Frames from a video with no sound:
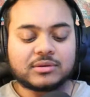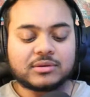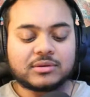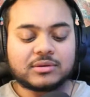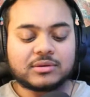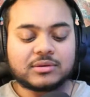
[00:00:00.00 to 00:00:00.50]

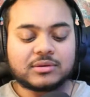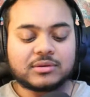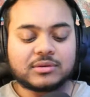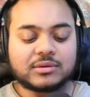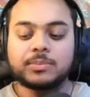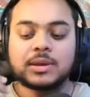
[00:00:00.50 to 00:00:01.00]
He's done his
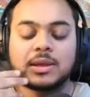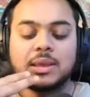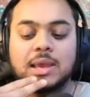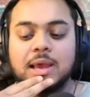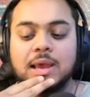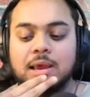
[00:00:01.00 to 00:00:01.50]
job
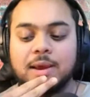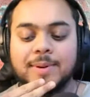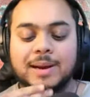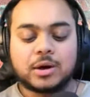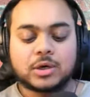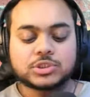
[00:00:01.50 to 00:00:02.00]
at
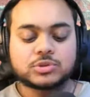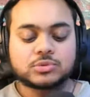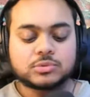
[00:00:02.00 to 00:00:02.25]
Arsenal.